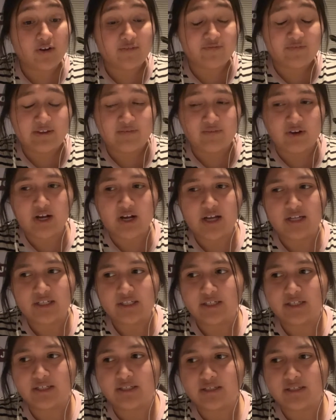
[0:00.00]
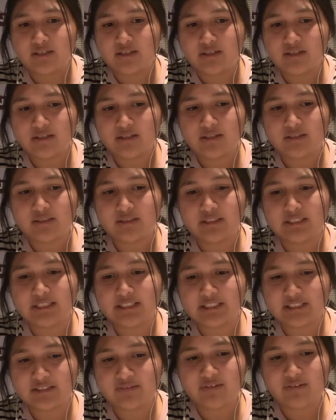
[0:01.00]
favorite color.
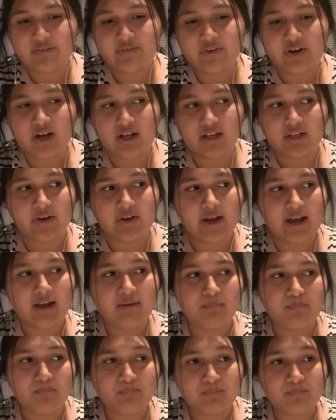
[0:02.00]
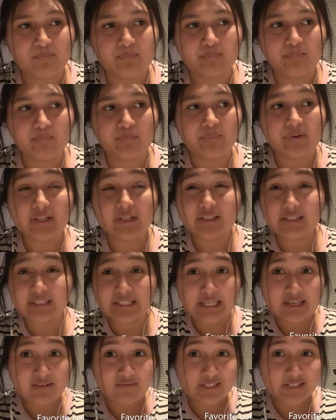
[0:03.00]
Liz's favorite color, I
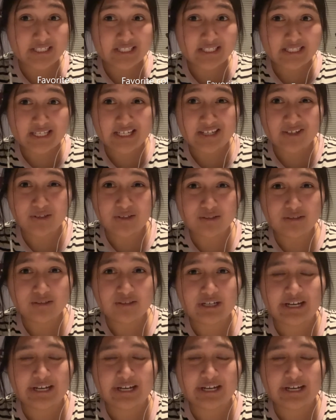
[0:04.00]
believe, is teal.